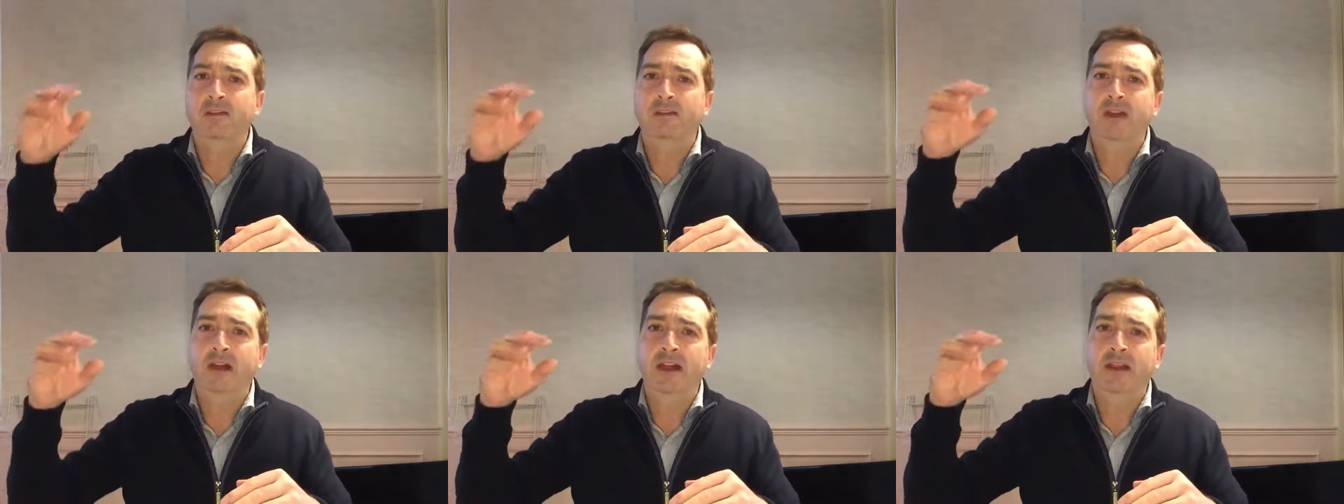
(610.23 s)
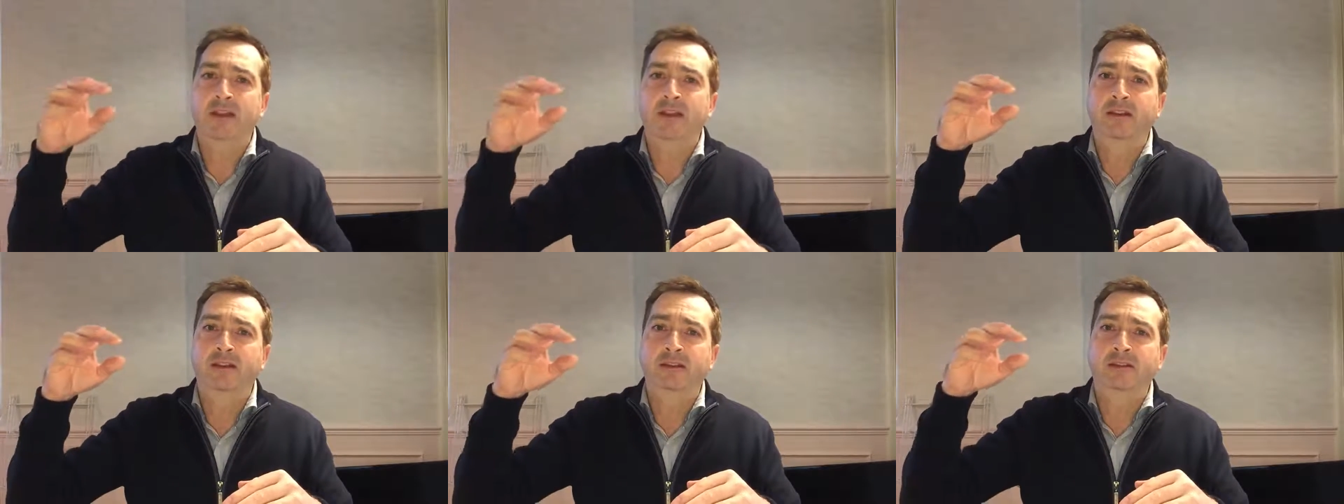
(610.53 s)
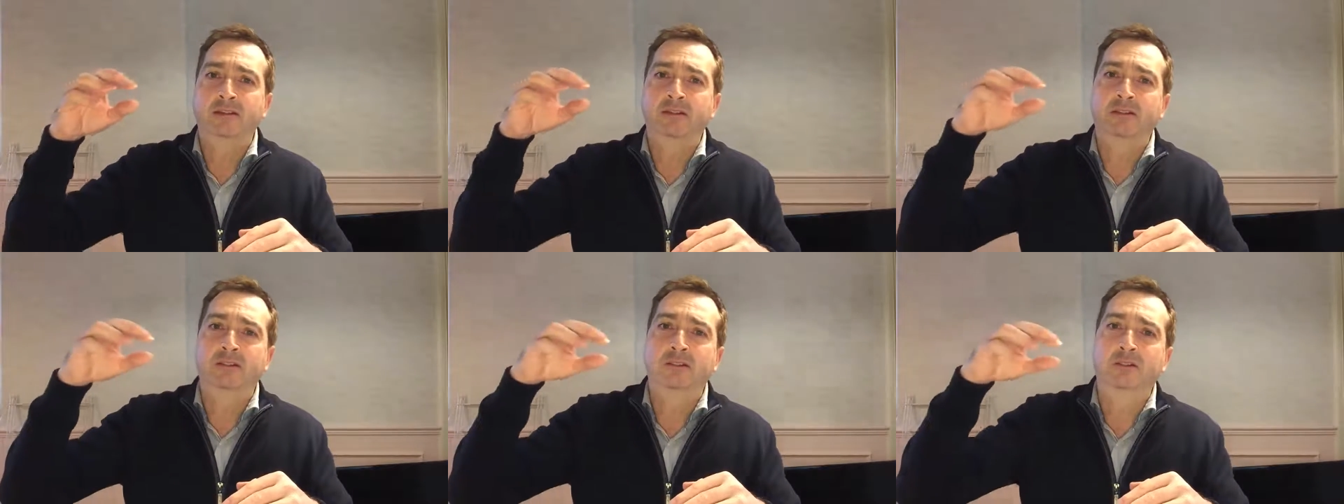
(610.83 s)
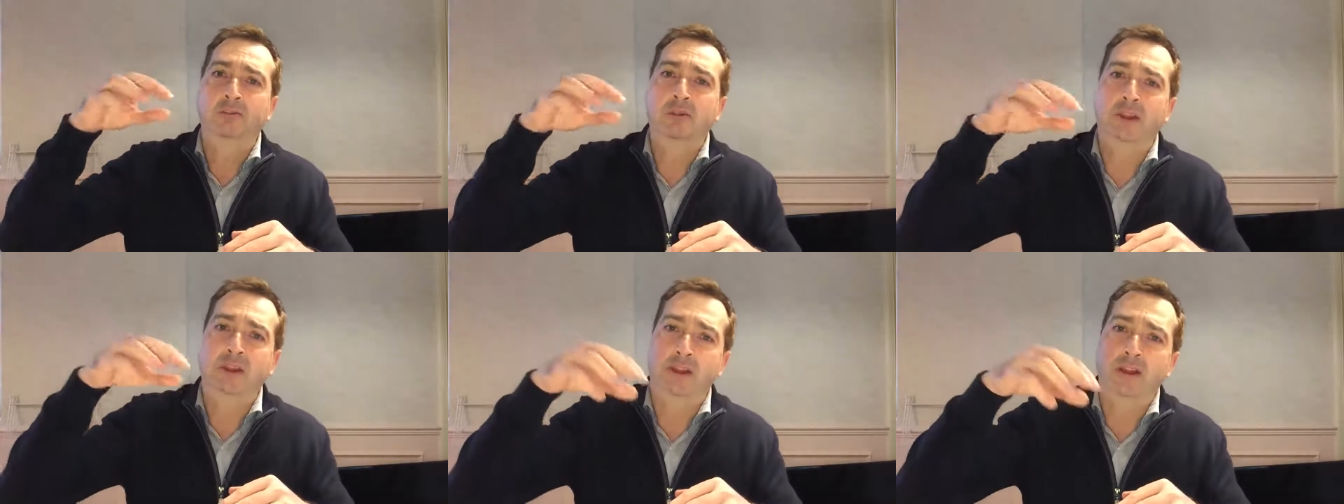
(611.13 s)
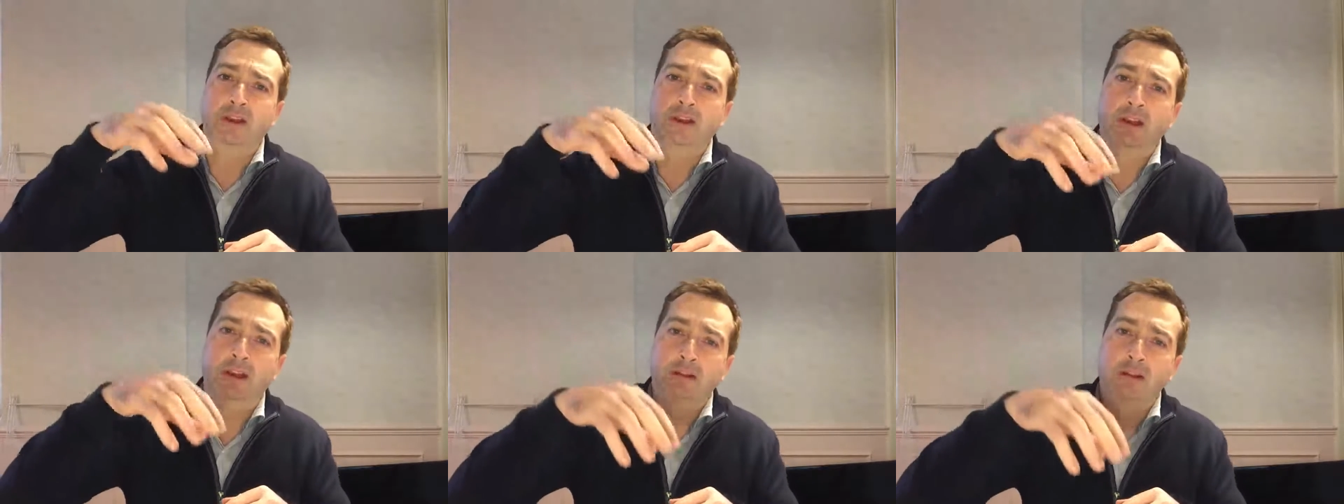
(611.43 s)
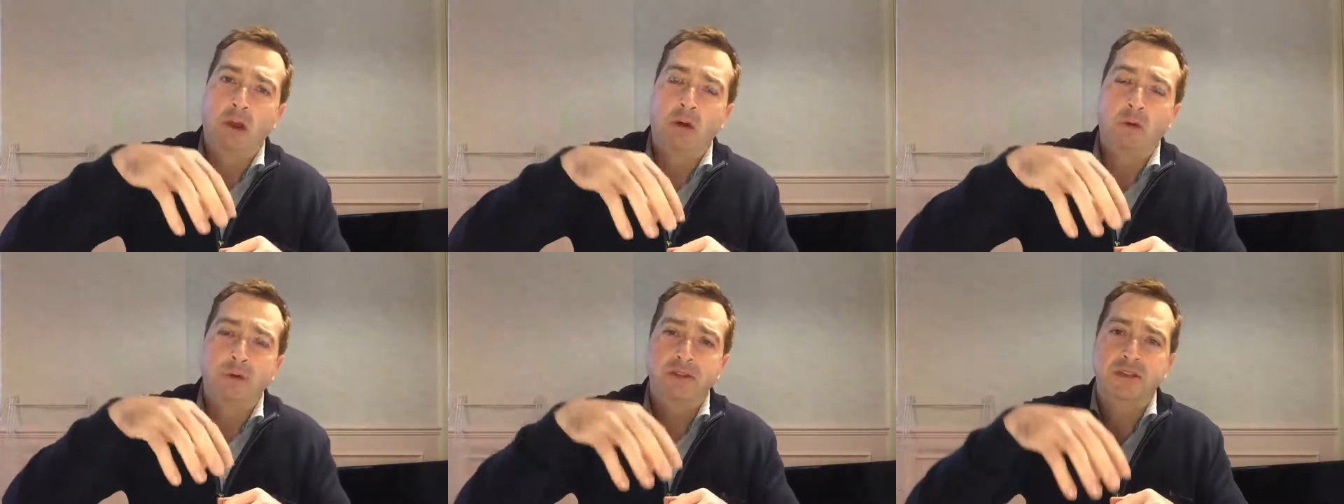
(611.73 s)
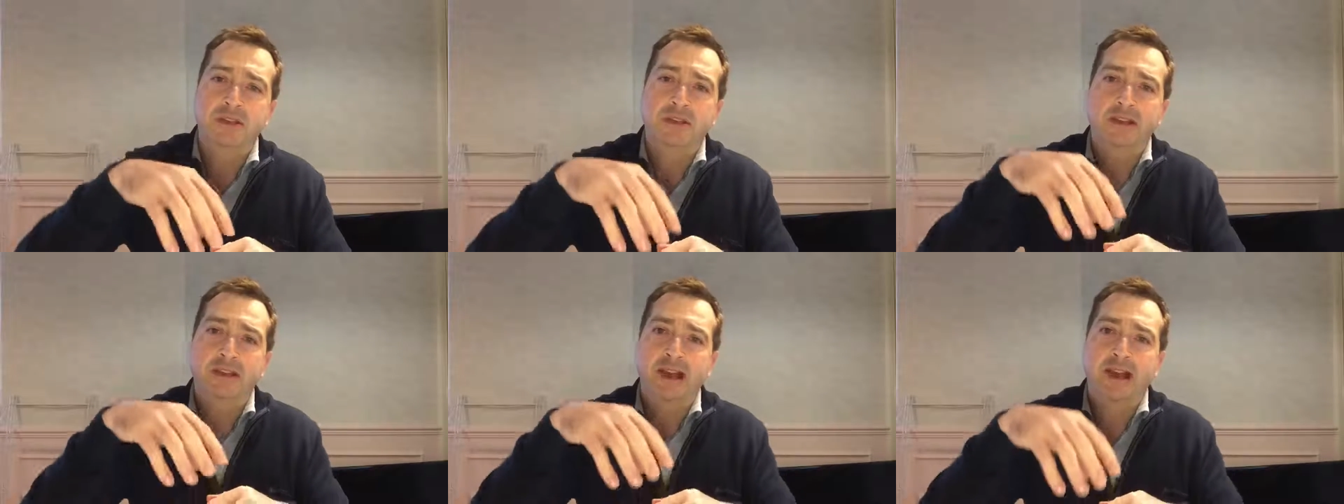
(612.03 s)
then we can go up
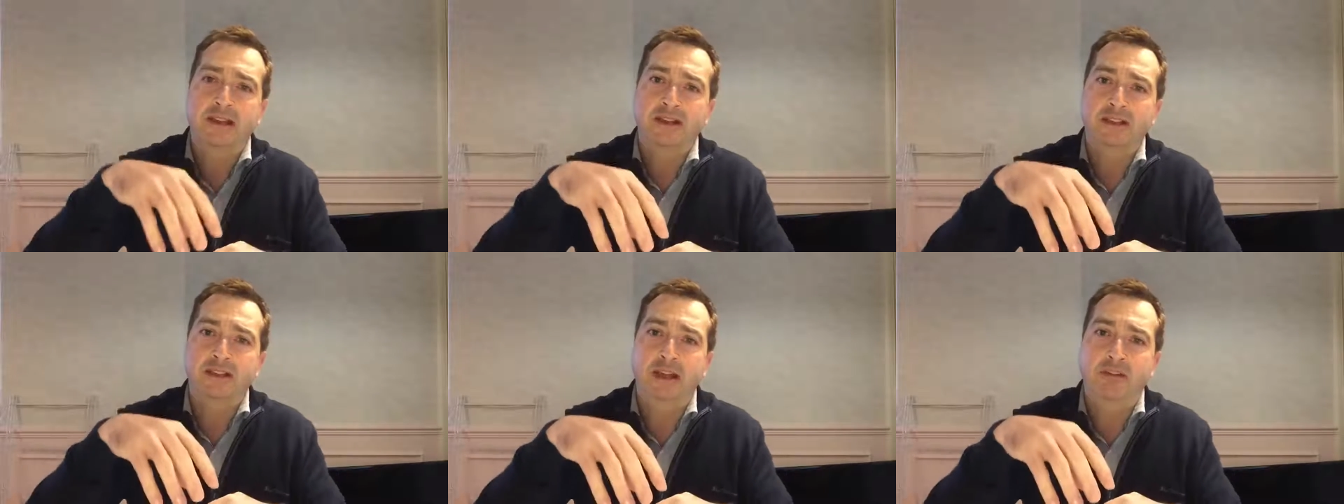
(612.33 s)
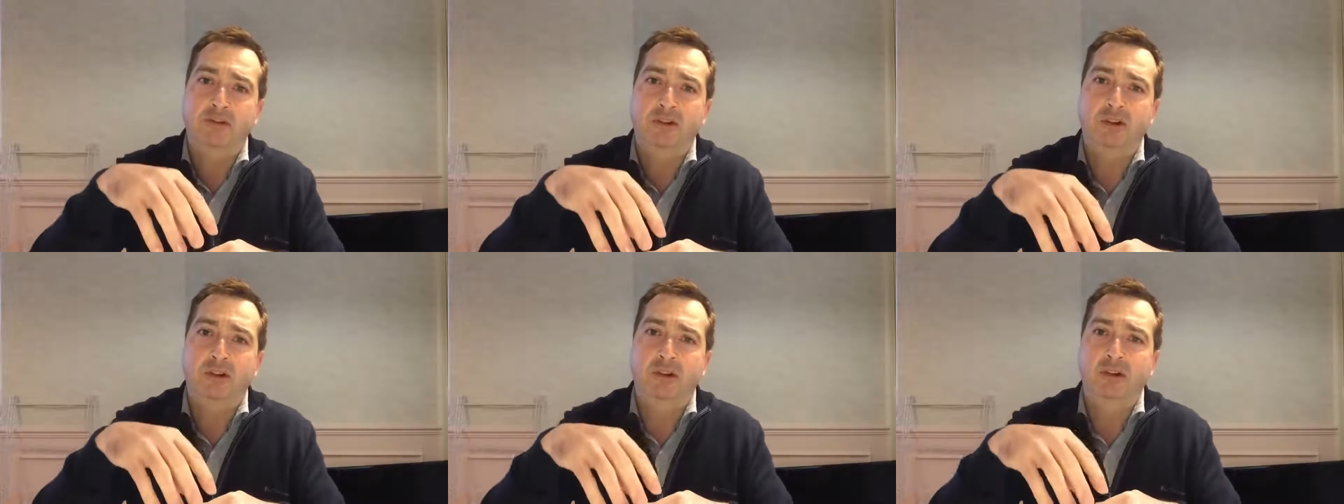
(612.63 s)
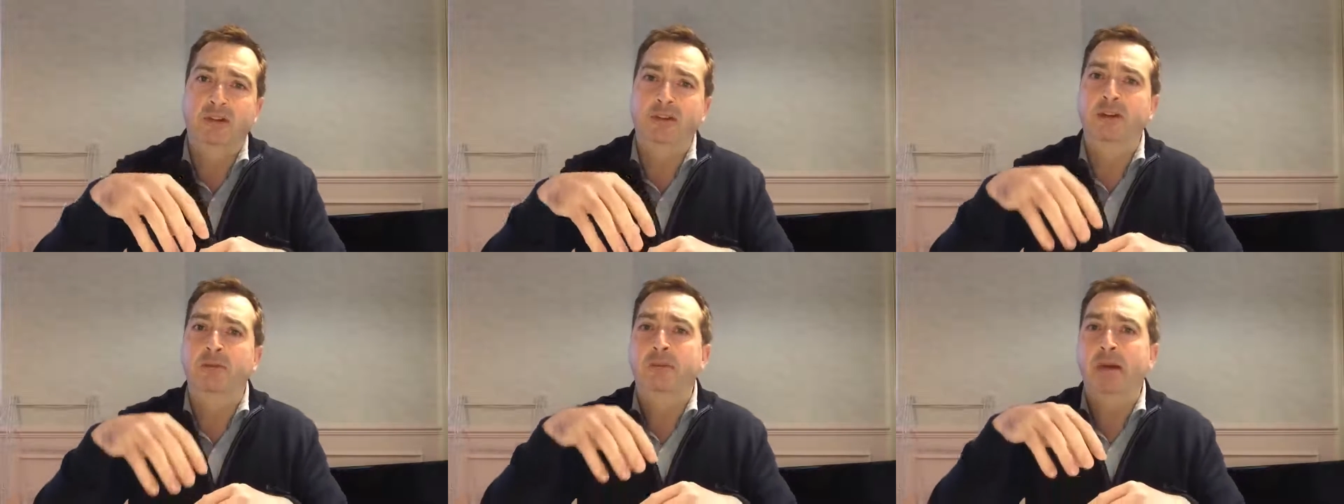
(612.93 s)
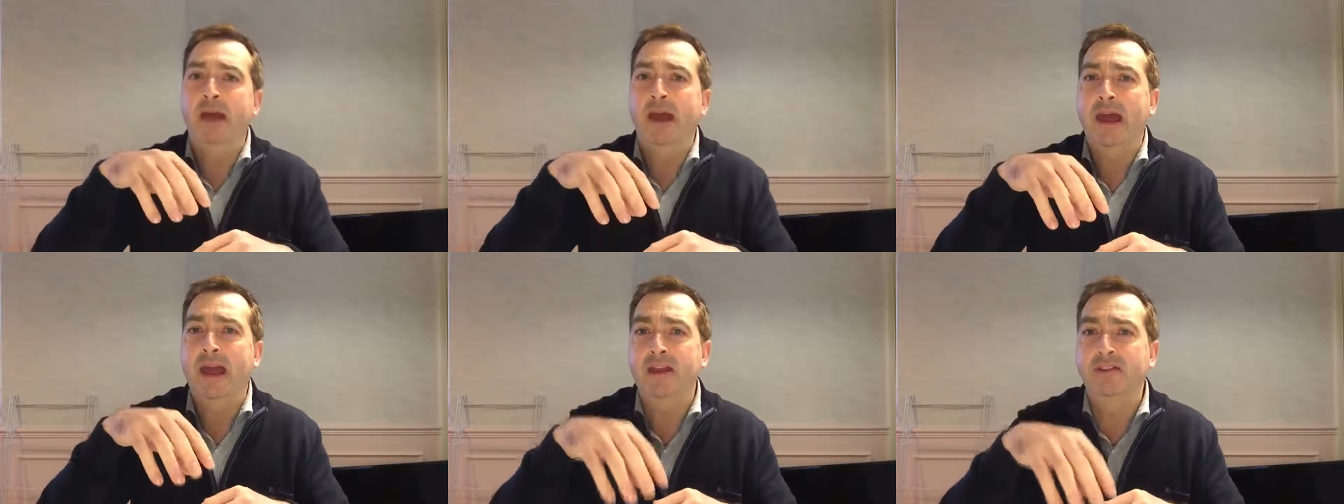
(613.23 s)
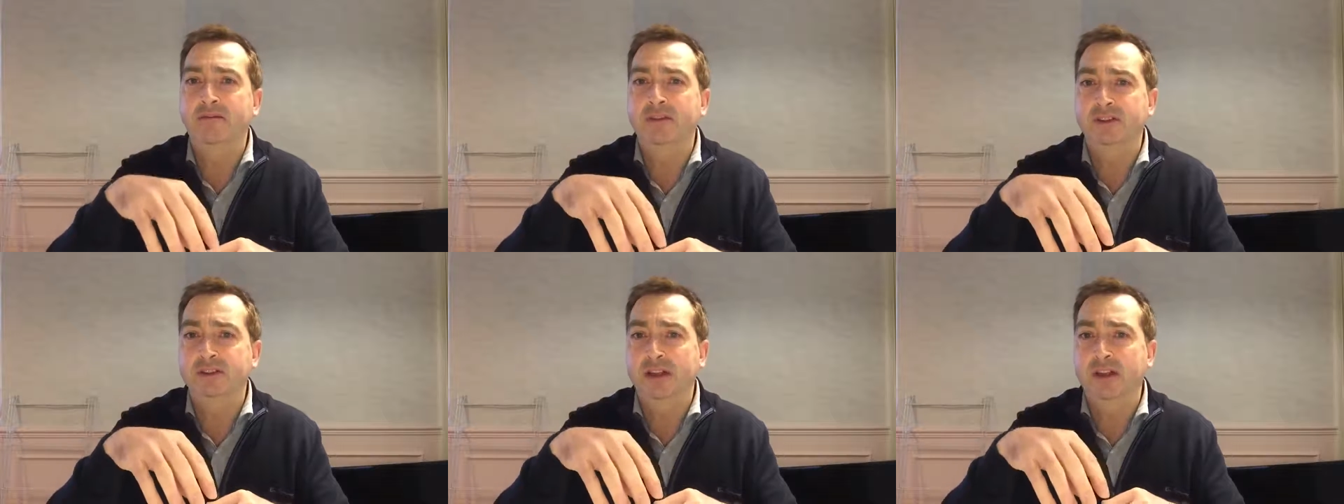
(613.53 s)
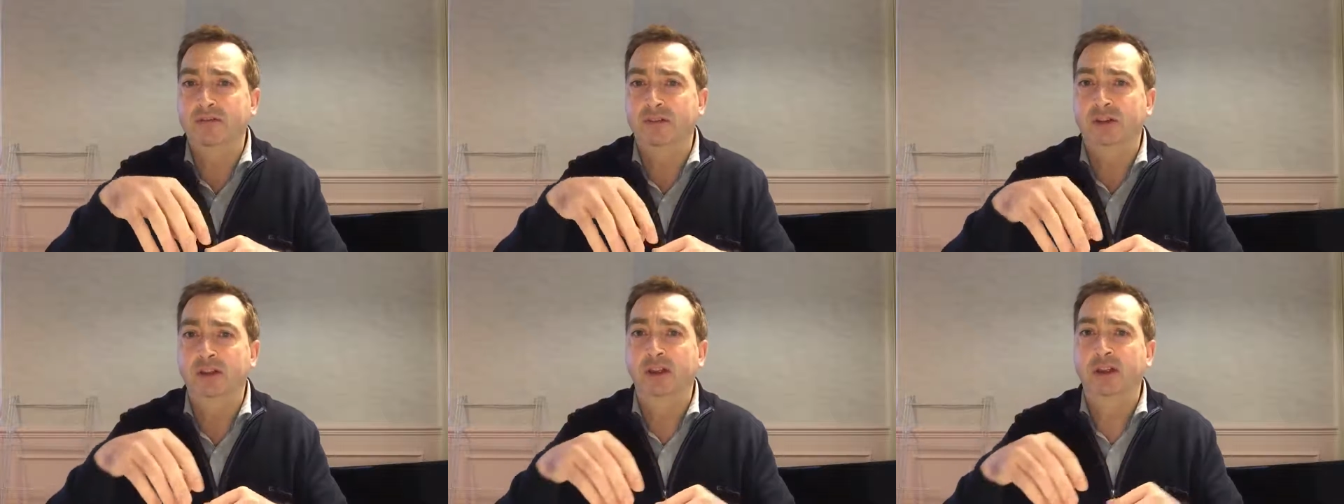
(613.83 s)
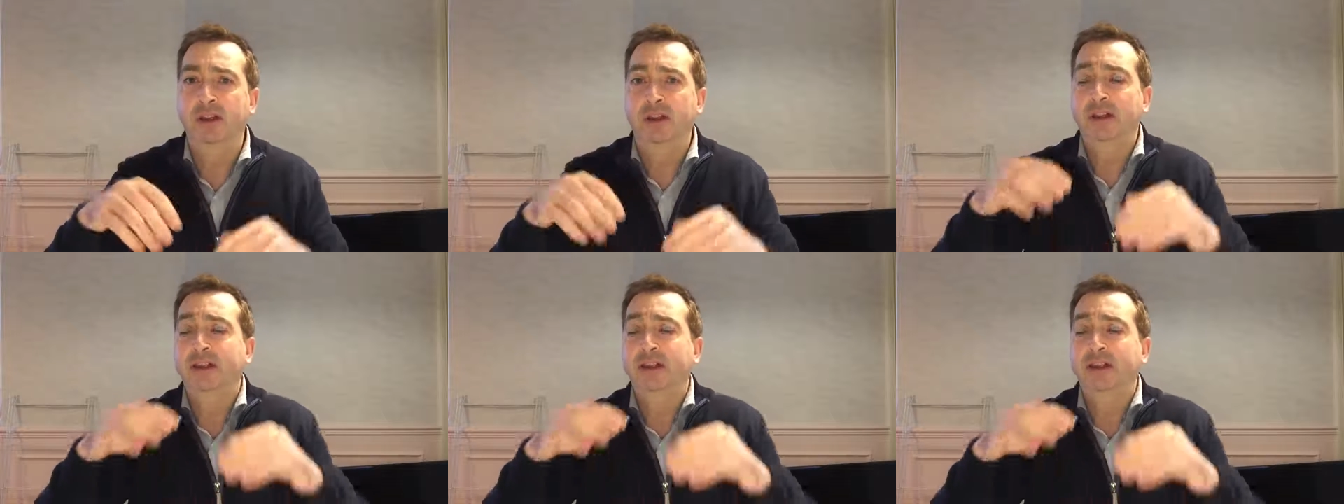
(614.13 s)
to the next level, the behaviours level.